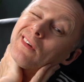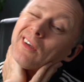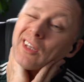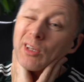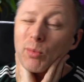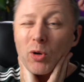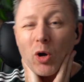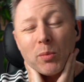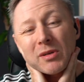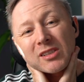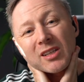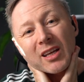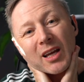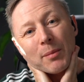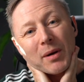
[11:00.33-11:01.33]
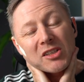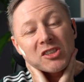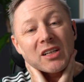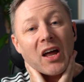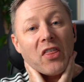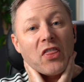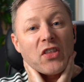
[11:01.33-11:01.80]
they were almost like, imagine
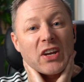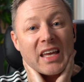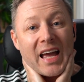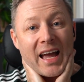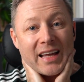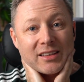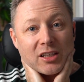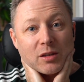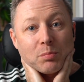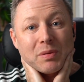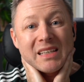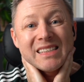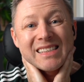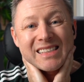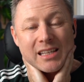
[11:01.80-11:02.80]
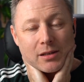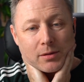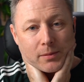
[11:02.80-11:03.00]
a 3-headed beast.